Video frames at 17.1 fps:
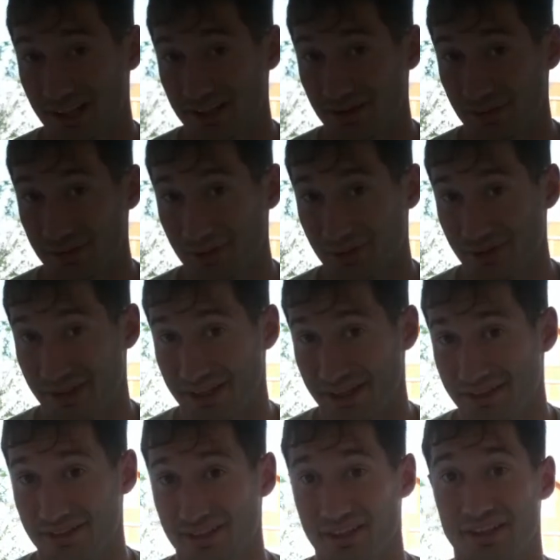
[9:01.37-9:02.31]
end up doing,
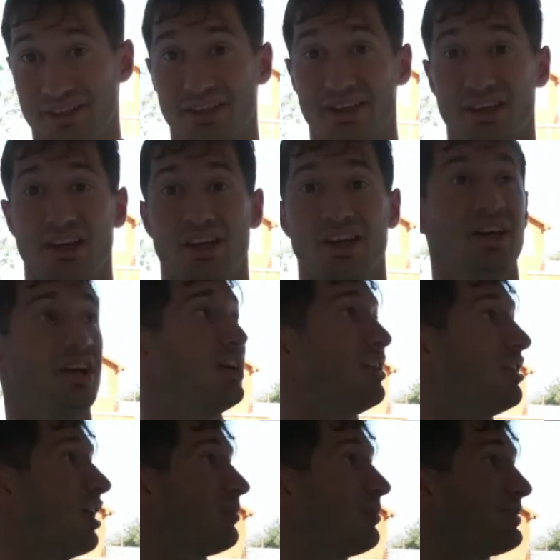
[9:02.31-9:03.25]
guys.
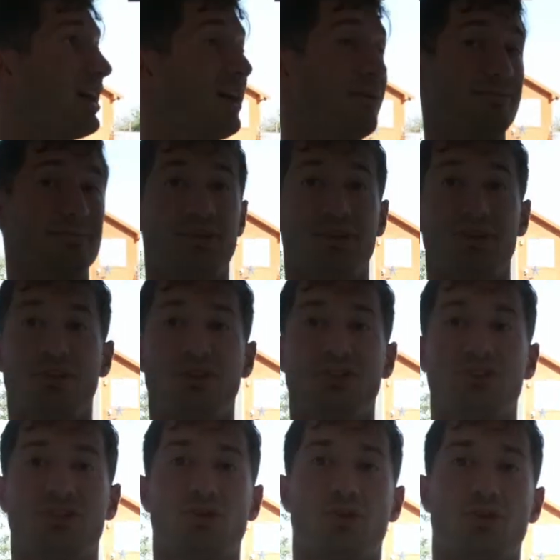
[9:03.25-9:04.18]
Up top,
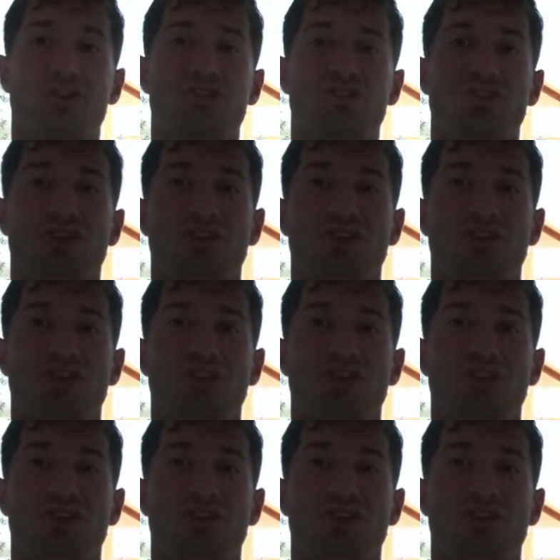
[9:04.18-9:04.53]
storage,